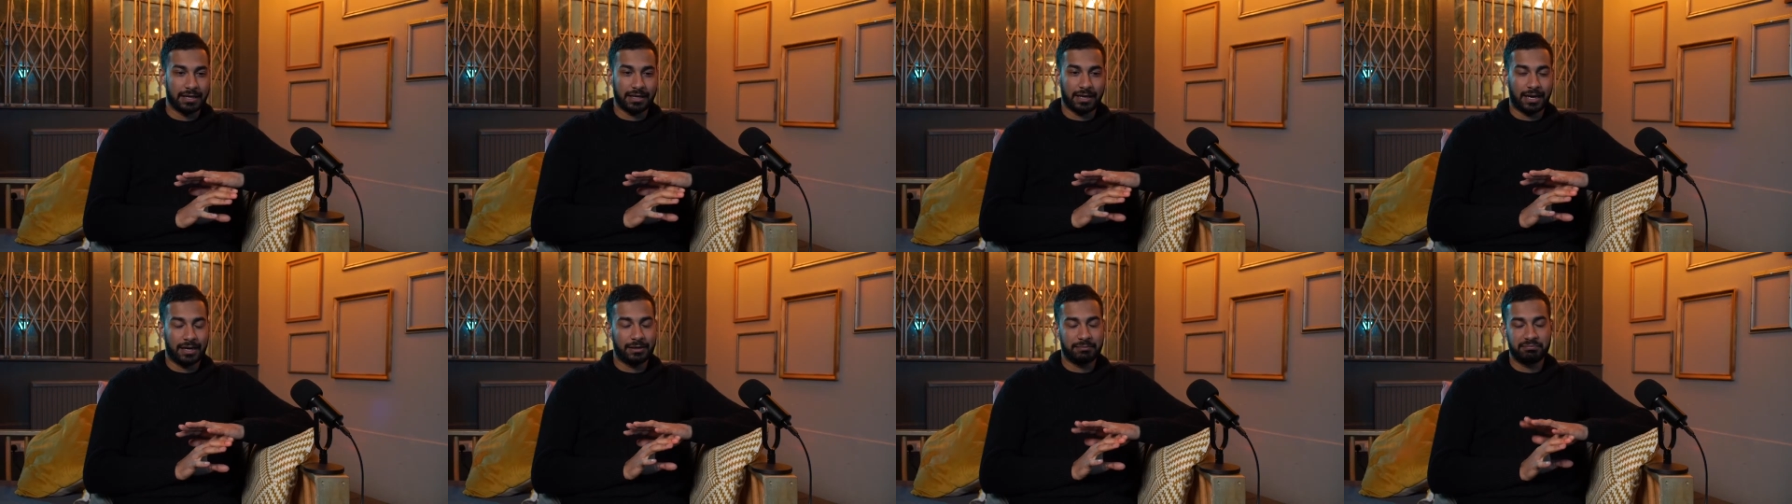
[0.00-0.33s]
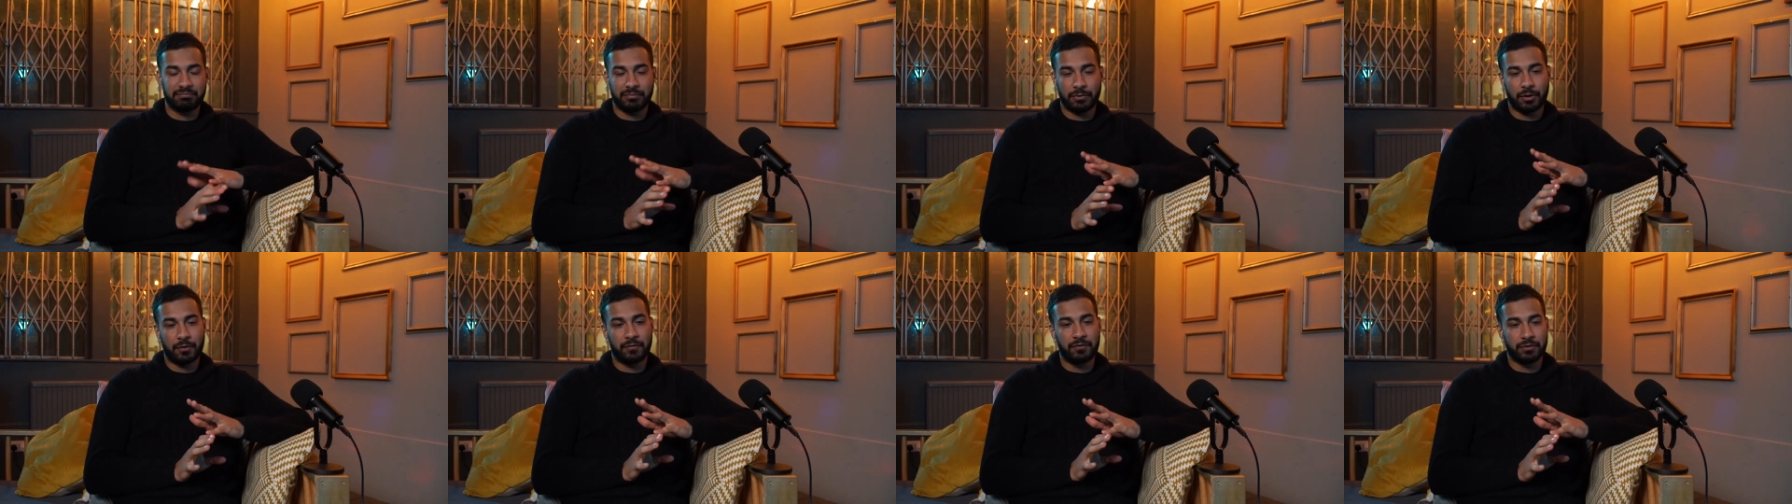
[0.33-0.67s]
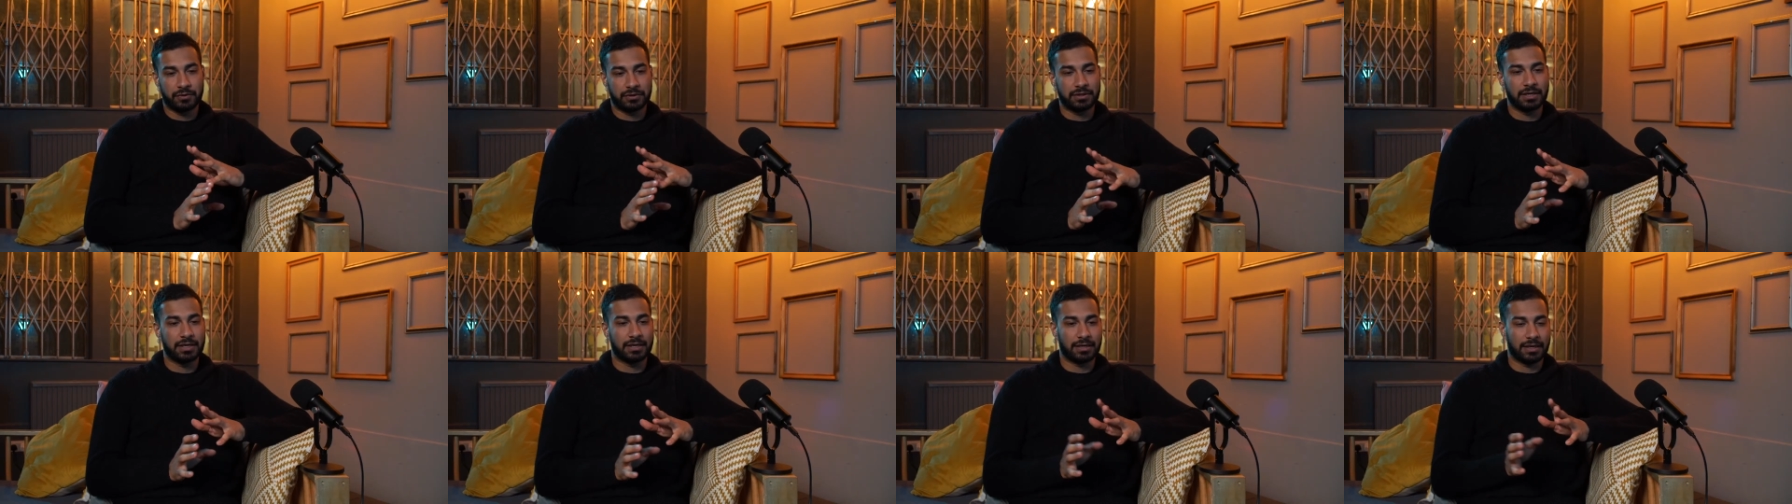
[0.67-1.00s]
it,
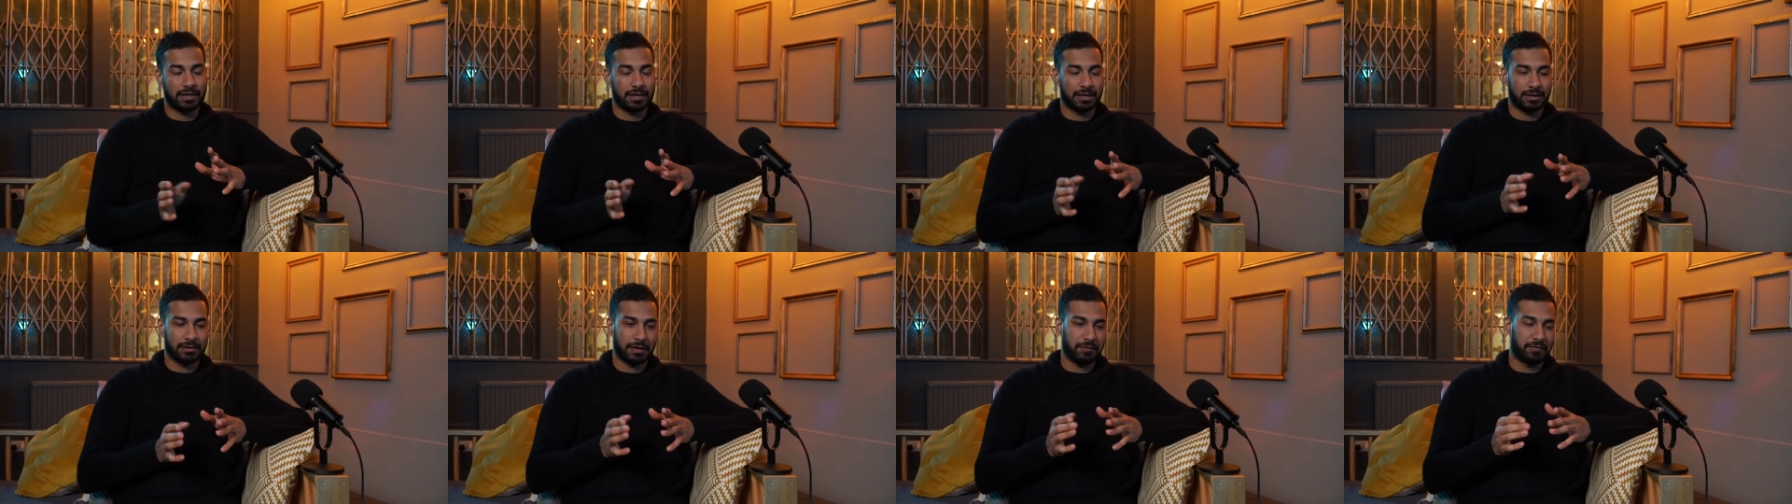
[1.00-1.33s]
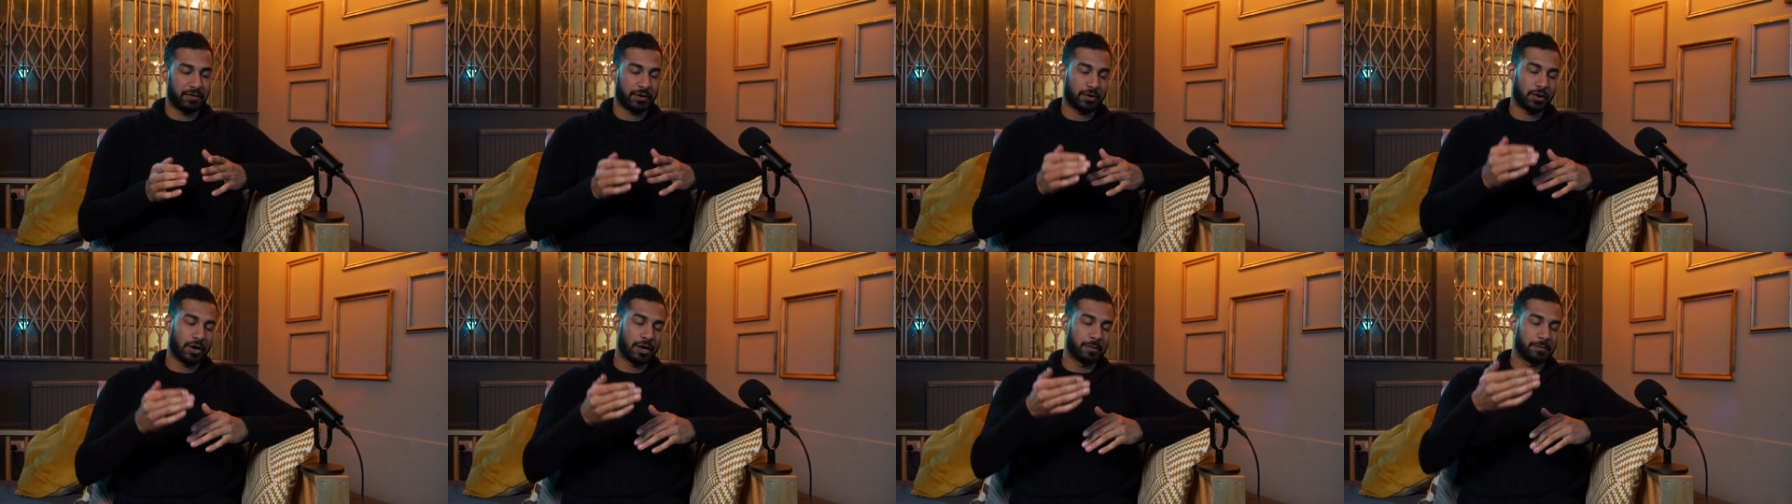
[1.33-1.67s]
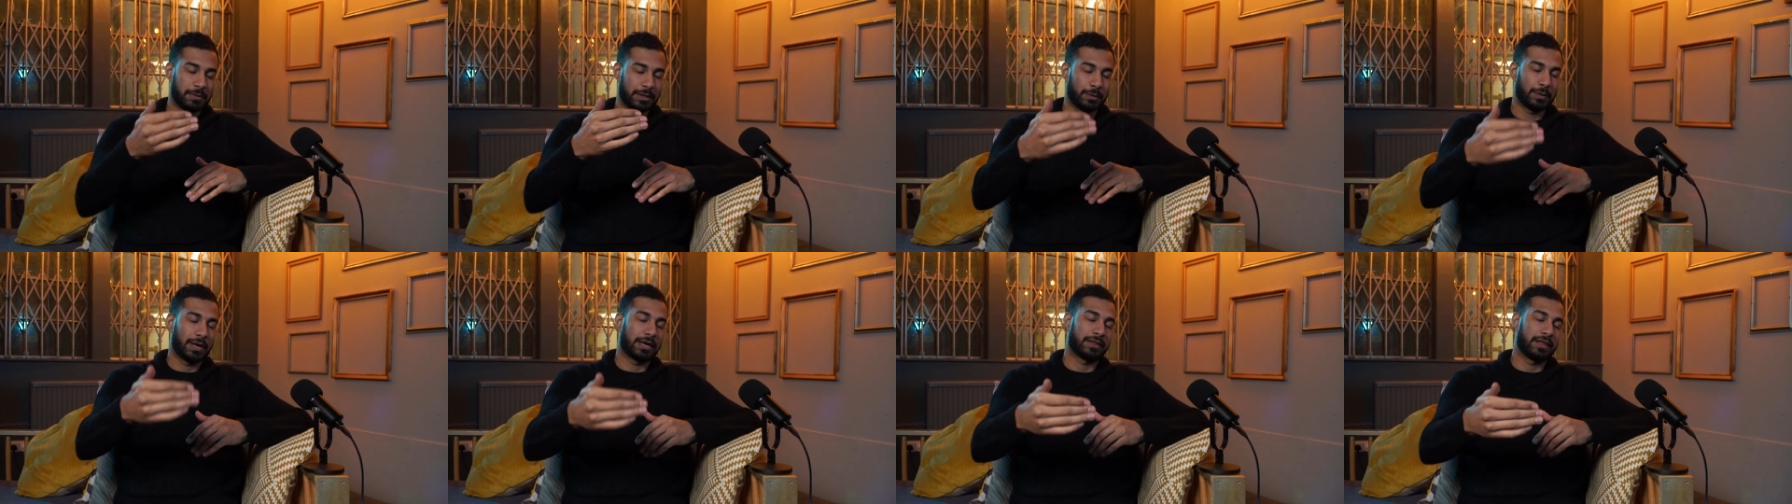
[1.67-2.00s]
obviously, if it can't
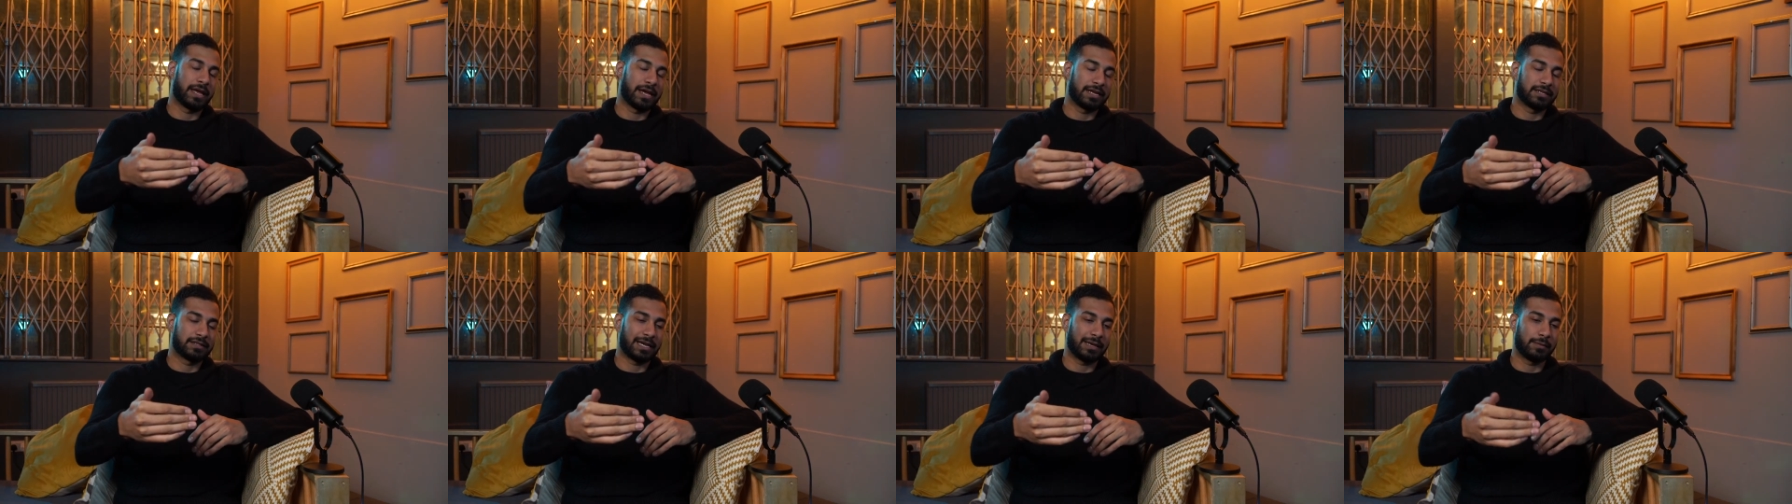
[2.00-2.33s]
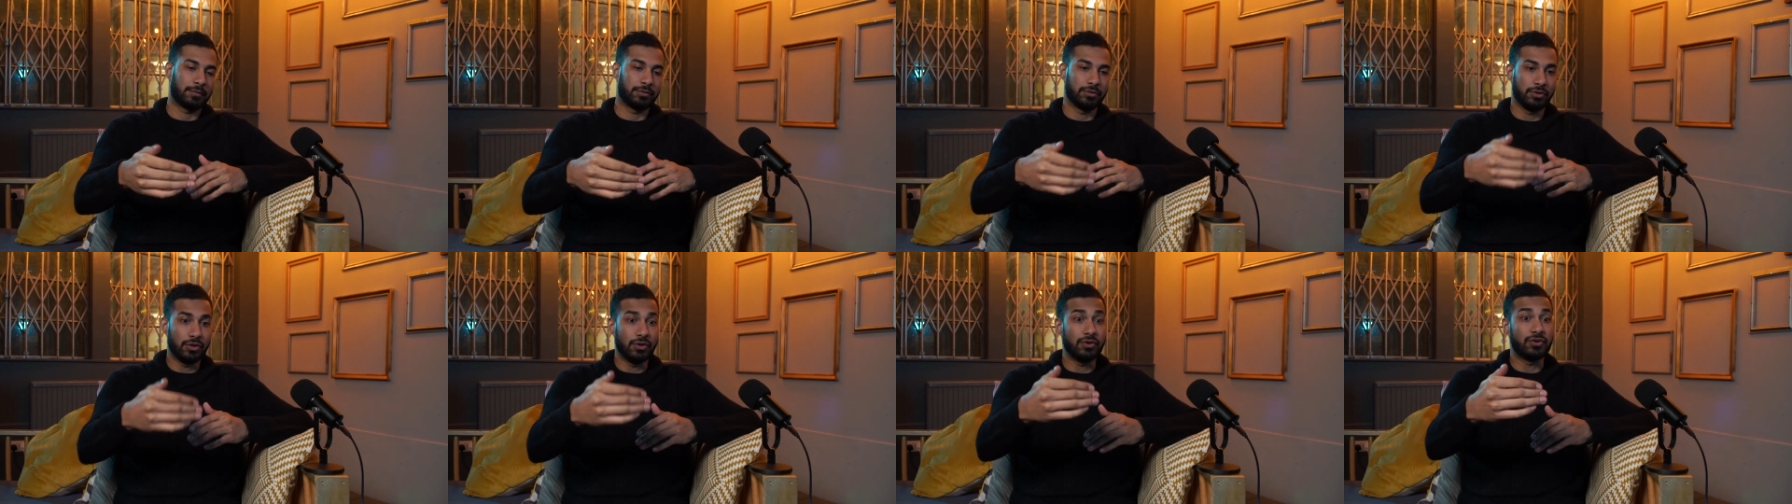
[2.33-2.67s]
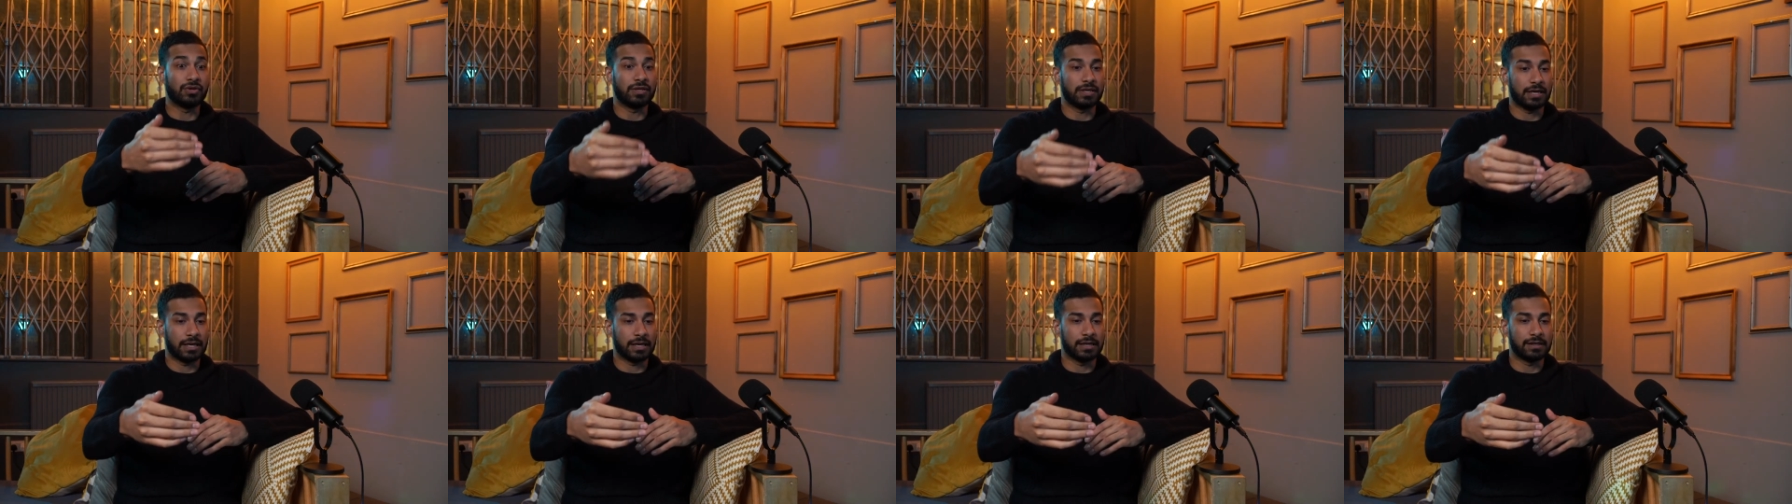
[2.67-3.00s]
be where the head table
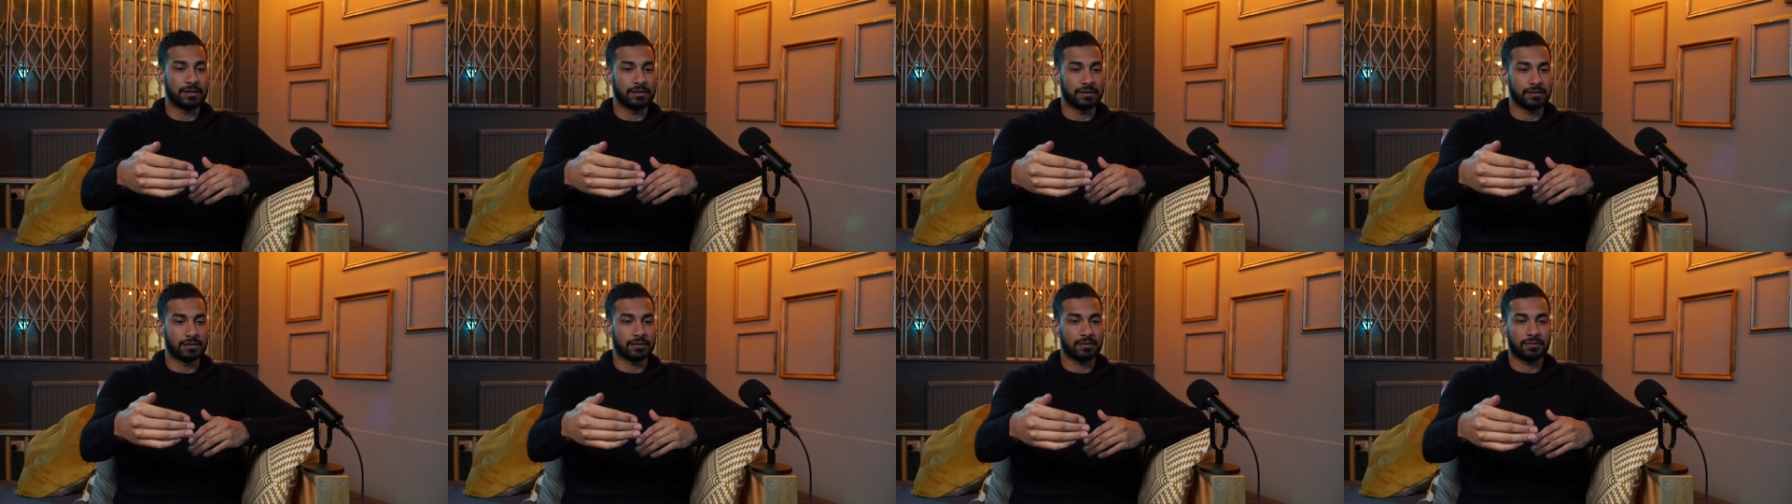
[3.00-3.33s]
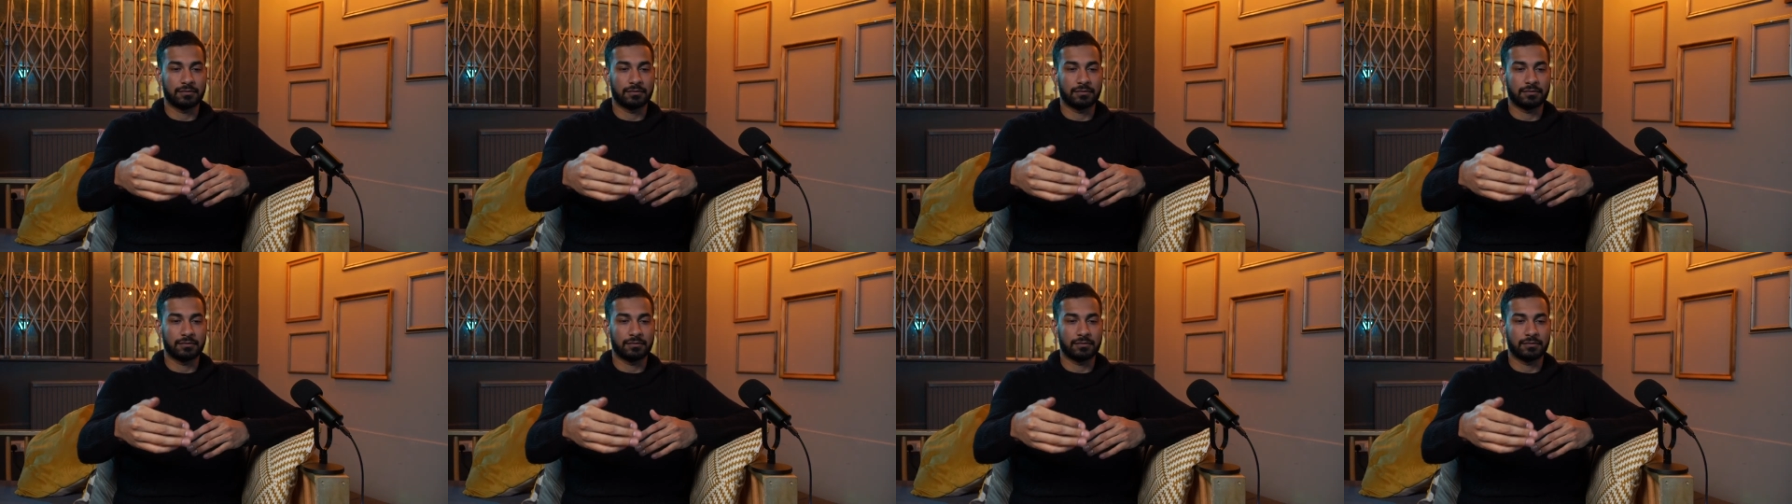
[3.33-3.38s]
usually is,